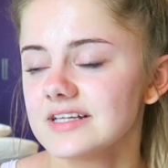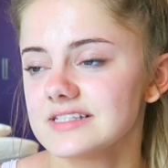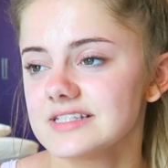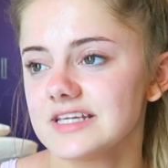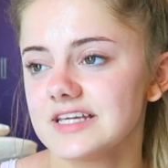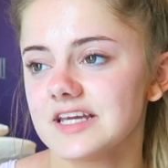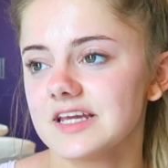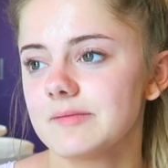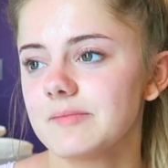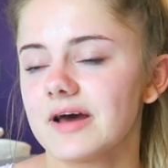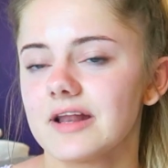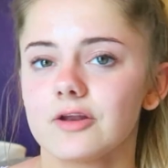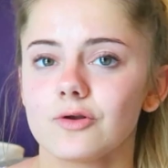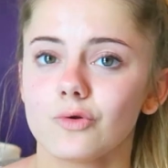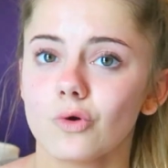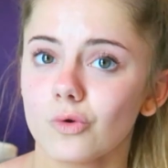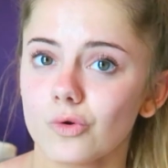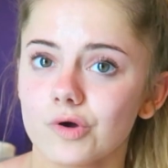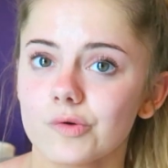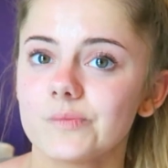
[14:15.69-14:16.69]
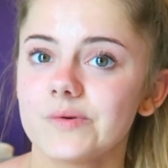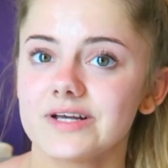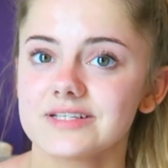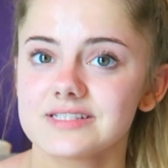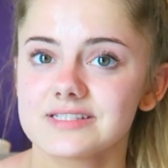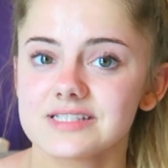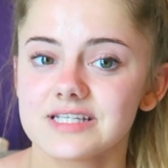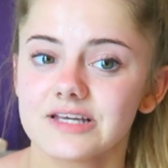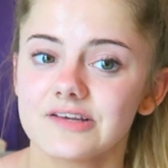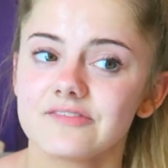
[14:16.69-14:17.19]
team and a
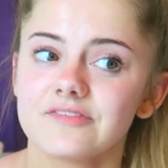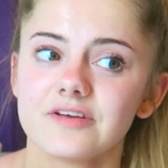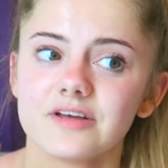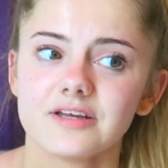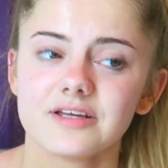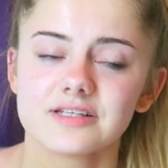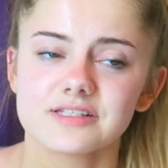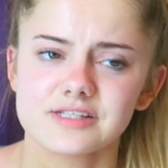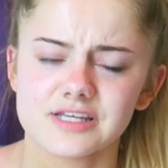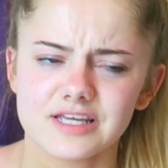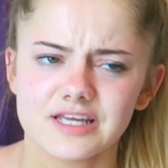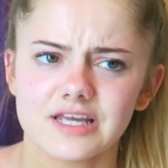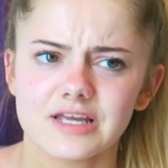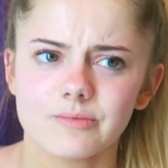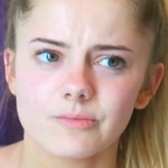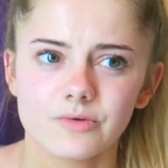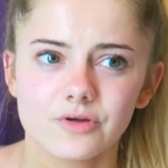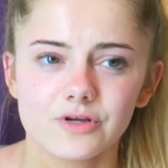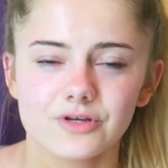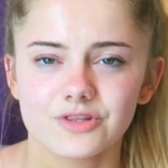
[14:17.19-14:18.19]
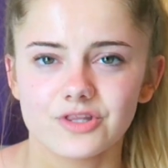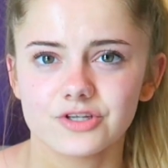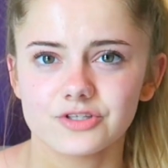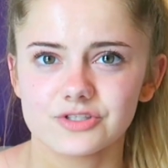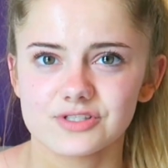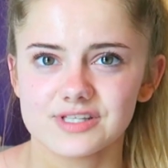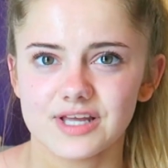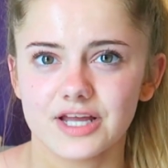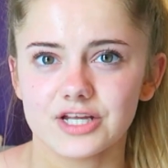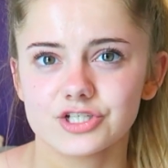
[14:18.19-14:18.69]
non-competitive team that
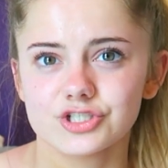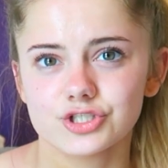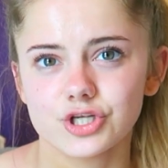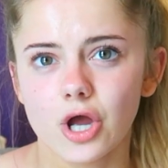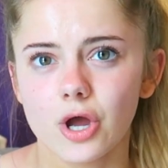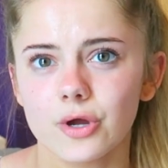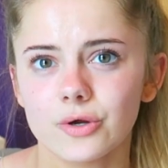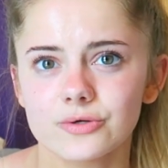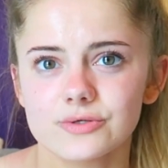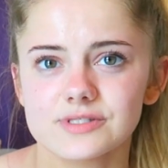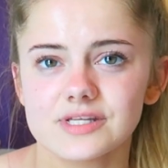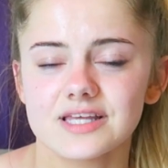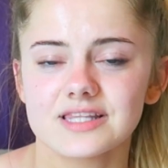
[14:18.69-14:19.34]
does like shows,